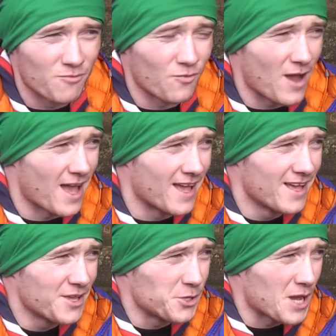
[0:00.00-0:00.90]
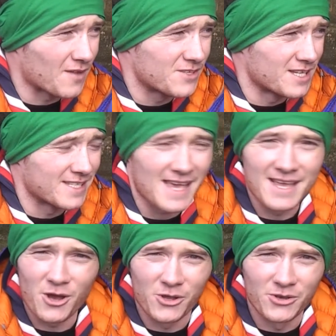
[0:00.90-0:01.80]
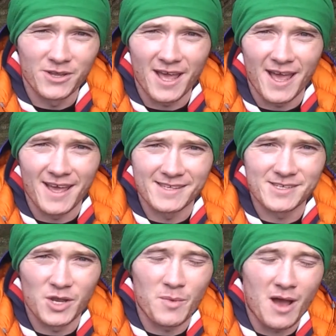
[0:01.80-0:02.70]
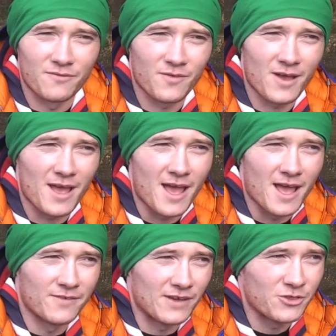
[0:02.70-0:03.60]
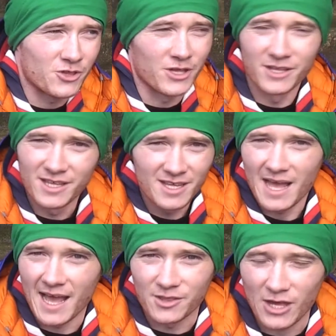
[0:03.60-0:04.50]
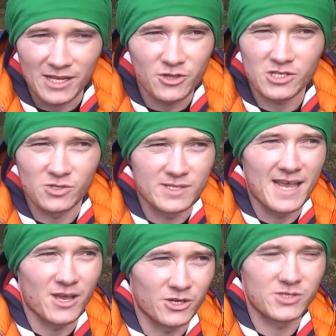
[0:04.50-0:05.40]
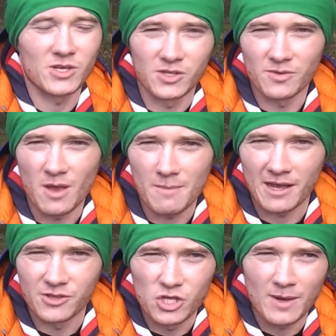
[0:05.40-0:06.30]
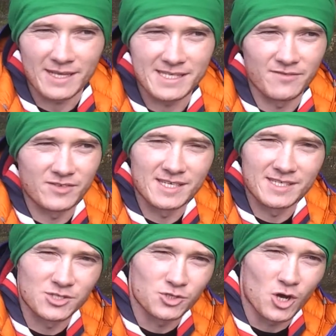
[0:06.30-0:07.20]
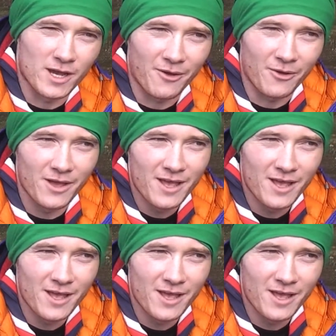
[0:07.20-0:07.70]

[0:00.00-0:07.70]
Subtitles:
where you have to take on a certain amount of adventure challenges, or take on a certain amount of new activities to try out.